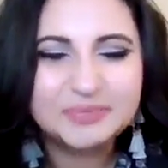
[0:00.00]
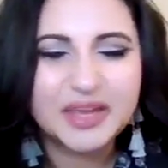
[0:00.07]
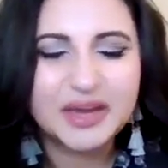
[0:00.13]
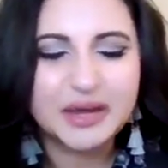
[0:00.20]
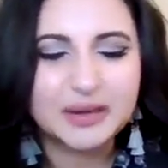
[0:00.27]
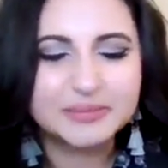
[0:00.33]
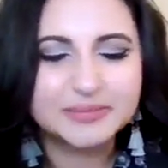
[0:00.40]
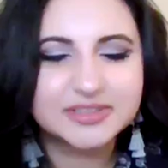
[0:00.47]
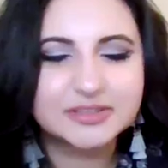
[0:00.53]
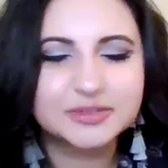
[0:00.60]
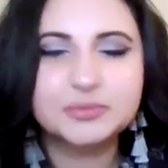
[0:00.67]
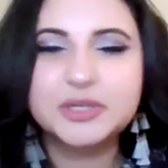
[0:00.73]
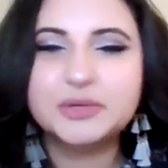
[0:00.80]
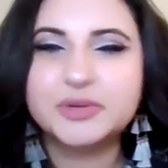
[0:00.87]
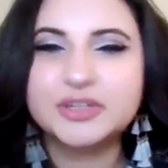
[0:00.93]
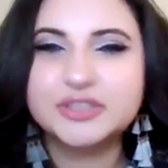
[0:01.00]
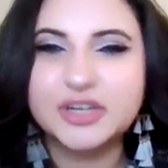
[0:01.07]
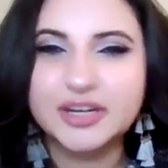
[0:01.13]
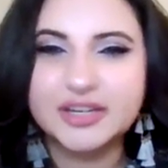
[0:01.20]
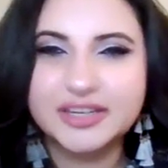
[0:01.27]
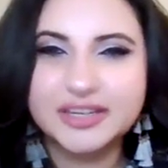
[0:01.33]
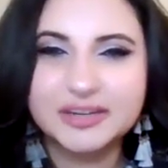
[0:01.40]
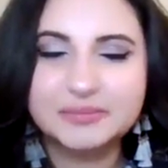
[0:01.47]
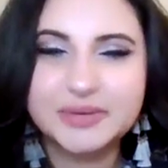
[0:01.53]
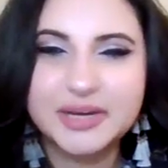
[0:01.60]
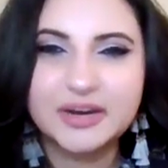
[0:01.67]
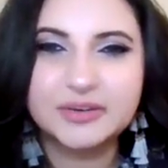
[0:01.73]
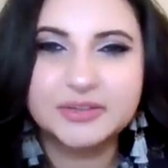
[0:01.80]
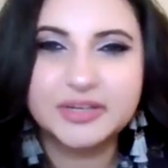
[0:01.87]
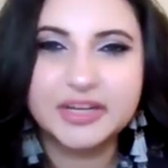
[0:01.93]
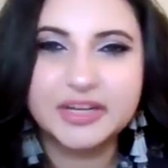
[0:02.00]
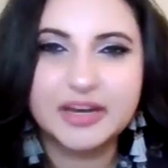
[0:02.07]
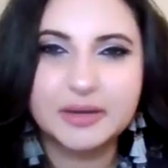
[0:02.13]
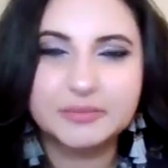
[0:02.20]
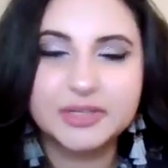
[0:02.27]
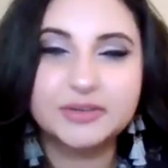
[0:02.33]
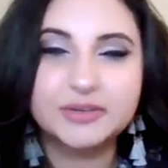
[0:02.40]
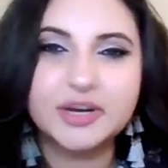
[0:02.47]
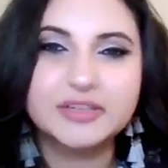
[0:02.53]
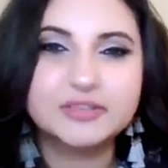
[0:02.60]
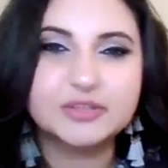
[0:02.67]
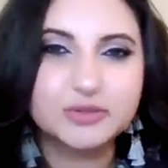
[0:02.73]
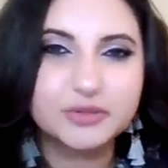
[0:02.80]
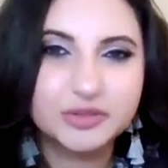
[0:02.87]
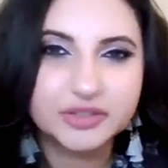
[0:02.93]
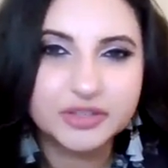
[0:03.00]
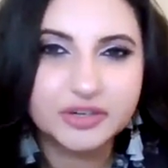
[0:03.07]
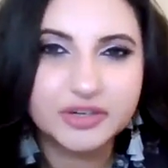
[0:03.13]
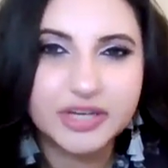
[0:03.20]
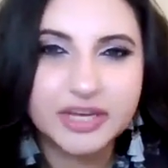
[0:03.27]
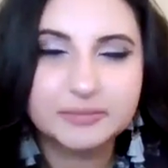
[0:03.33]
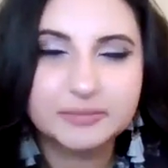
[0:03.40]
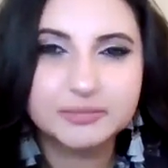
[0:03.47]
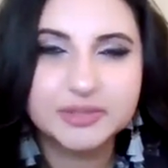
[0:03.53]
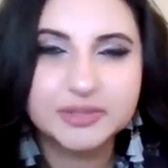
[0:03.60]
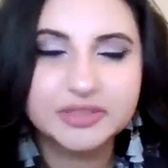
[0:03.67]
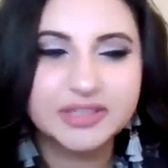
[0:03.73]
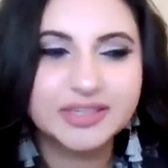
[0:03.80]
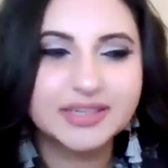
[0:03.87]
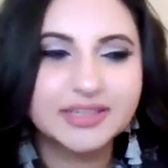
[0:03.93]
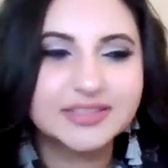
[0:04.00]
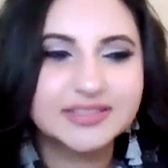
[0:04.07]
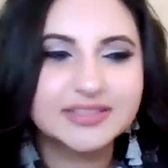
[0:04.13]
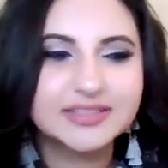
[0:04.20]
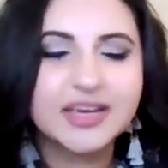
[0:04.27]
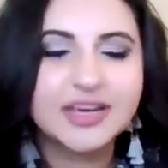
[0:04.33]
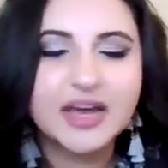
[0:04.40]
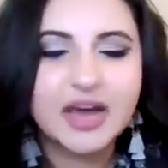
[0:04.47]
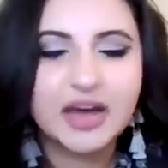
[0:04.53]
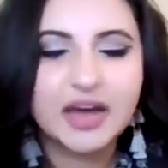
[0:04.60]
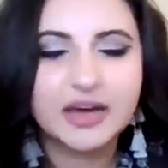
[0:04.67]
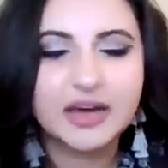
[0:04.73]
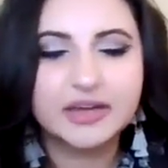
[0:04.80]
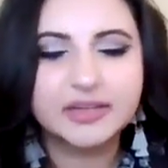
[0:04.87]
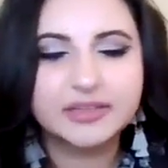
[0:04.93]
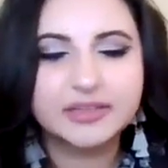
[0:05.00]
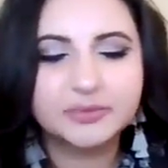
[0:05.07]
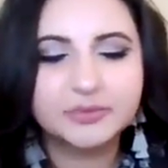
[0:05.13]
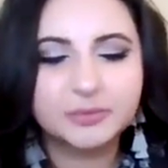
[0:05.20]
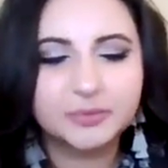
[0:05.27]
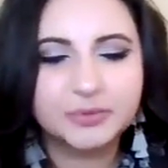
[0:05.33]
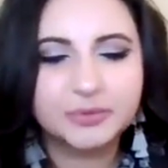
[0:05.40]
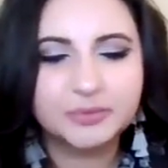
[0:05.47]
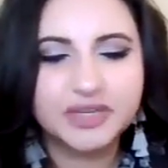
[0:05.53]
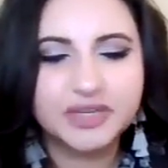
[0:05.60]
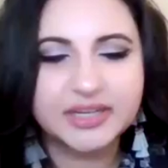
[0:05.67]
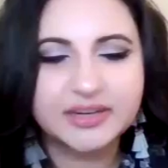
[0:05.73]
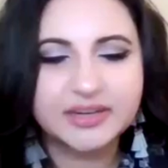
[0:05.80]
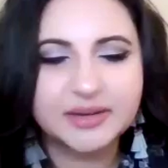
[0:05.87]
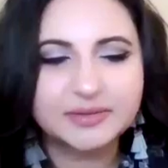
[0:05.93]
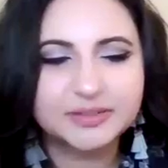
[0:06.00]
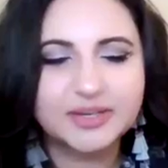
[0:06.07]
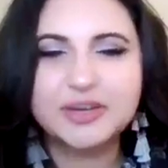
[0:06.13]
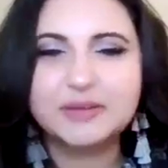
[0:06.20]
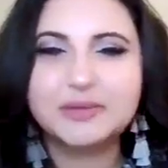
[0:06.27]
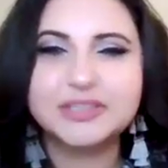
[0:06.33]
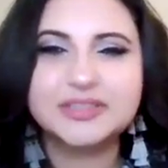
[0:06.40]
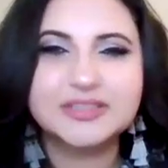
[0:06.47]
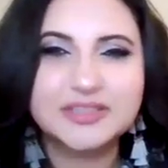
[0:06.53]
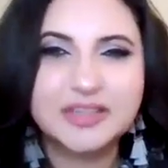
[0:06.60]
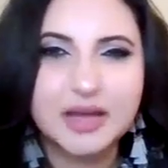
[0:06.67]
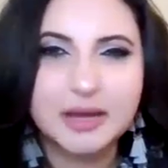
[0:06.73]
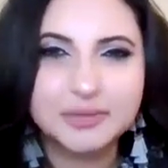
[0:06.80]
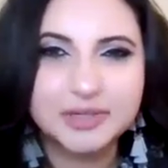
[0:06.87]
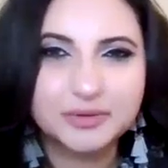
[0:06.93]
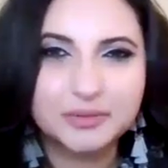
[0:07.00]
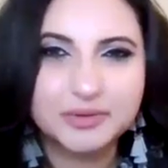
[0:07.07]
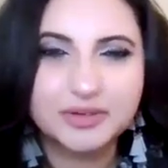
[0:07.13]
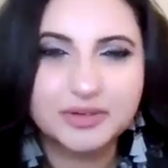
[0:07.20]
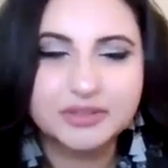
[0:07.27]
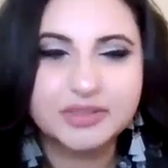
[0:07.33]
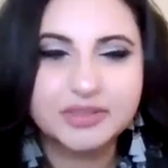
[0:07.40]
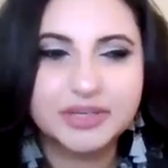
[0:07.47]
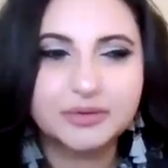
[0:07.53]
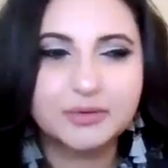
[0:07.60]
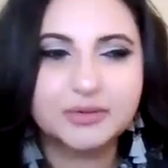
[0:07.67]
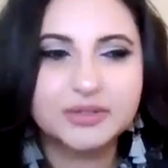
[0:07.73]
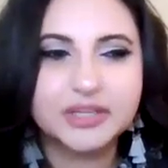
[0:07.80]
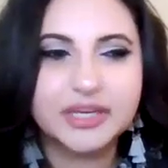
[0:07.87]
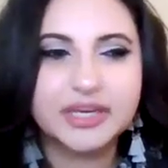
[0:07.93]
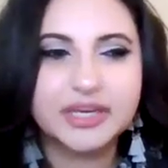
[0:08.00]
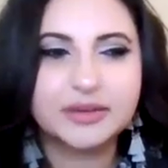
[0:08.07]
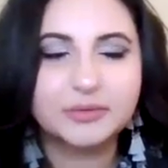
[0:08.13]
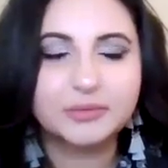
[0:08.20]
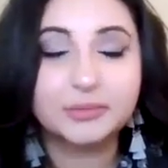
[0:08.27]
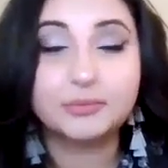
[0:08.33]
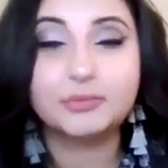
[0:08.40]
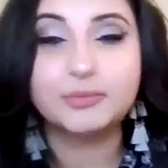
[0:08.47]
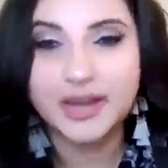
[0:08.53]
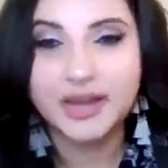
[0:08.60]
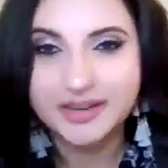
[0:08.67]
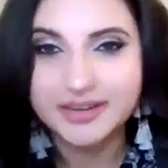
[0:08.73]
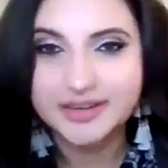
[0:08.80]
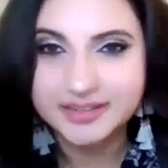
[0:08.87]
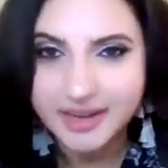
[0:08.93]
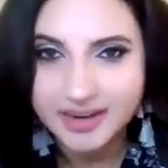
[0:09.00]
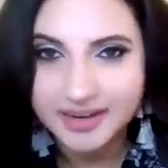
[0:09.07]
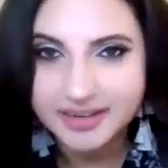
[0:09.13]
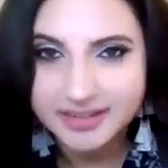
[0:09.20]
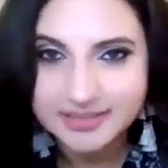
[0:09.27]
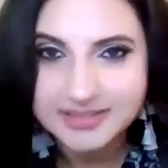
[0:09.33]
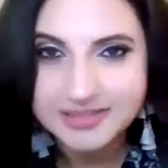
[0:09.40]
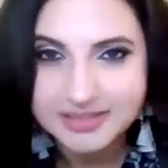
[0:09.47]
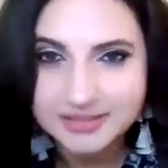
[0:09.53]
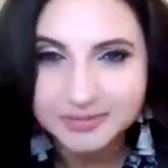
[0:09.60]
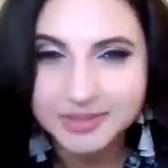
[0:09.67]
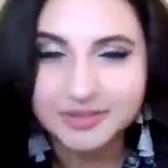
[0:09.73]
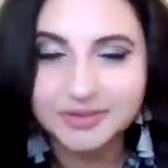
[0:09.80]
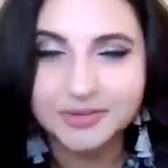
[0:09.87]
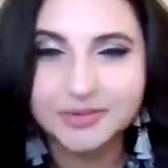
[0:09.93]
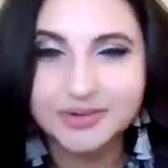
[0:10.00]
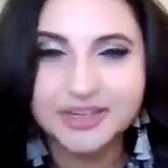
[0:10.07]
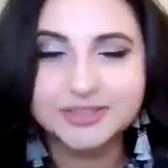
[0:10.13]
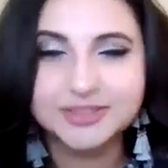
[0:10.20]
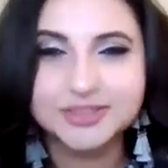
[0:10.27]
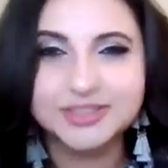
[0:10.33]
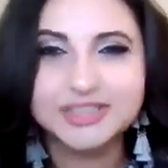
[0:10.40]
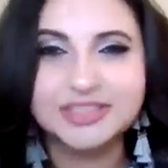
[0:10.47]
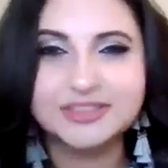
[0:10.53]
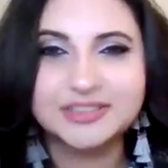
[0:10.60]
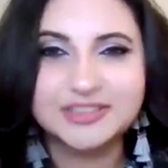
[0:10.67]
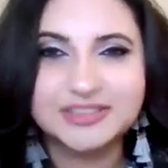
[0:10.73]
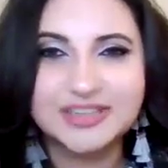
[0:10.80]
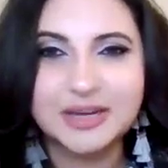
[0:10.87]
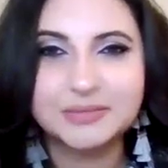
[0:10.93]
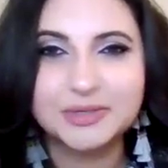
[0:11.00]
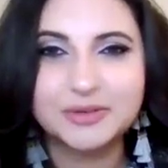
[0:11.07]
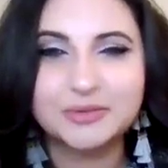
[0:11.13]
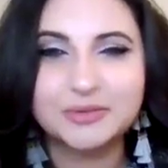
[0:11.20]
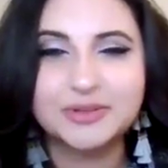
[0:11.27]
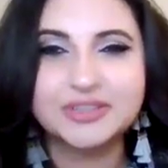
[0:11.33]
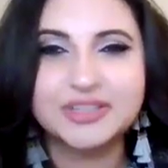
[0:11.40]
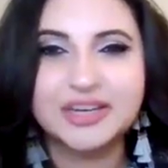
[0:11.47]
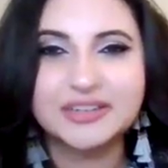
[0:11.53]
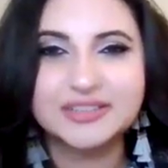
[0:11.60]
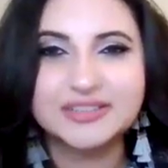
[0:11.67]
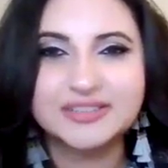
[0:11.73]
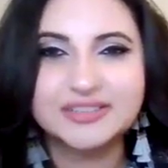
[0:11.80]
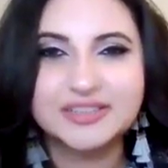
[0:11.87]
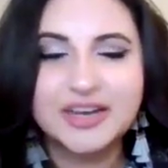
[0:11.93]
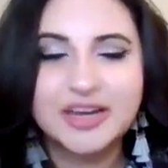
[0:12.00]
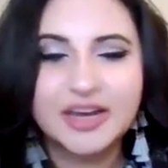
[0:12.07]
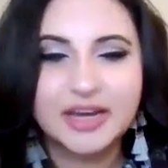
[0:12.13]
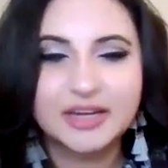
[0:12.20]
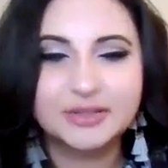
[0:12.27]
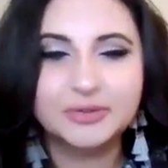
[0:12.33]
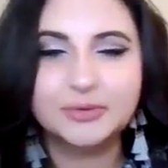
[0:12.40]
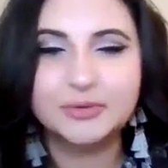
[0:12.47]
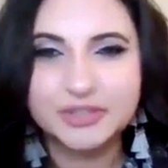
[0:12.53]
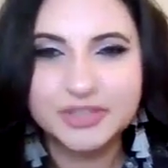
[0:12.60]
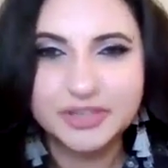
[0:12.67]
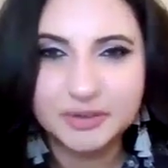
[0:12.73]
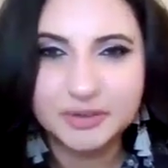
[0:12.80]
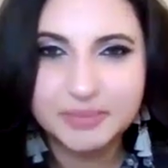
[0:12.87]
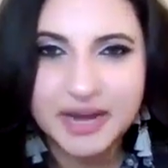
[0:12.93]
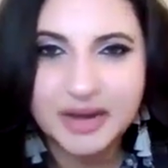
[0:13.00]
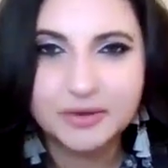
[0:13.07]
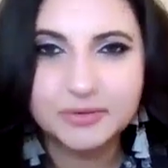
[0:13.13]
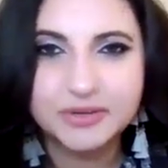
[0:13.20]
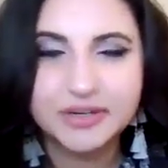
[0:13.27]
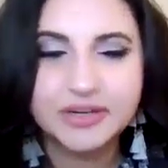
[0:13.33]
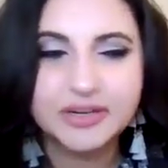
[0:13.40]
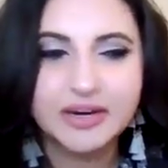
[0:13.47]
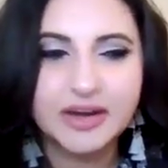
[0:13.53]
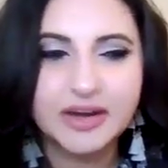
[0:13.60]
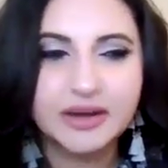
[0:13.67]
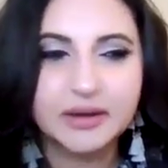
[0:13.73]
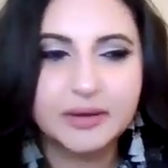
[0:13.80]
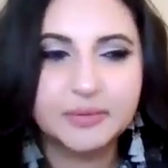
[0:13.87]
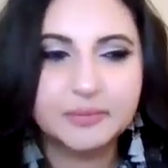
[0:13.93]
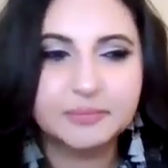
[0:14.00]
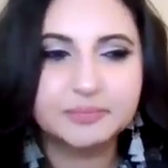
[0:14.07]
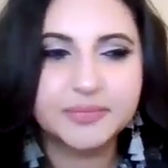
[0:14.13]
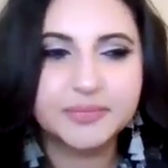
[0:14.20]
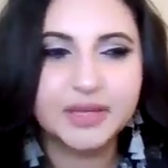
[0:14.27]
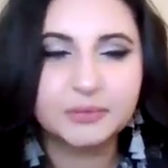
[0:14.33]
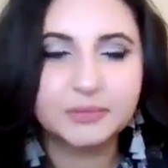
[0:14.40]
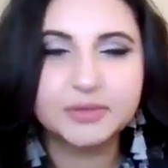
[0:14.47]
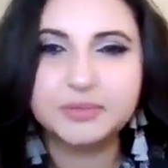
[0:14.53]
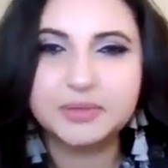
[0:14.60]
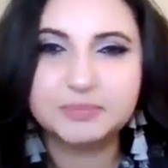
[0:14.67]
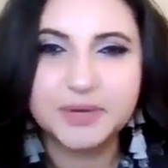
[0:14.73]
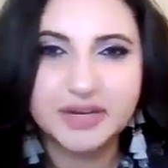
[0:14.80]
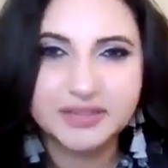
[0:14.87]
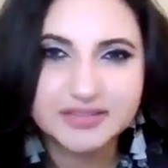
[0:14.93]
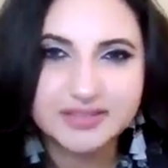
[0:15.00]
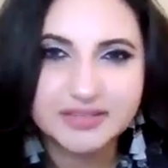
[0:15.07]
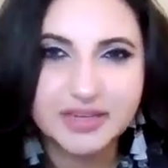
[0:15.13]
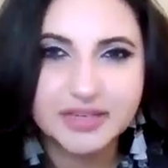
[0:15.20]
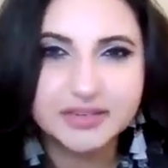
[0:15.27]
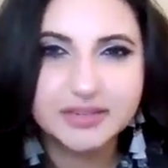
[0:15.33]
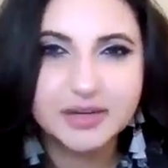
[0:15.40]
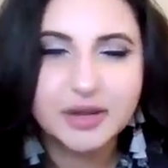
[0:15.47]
Since we were talking about Iran's nuclear capabilities, when we talk about the Islamic world, the only recognized, country in the Islamic world that is a nuclear power would be Pakistan.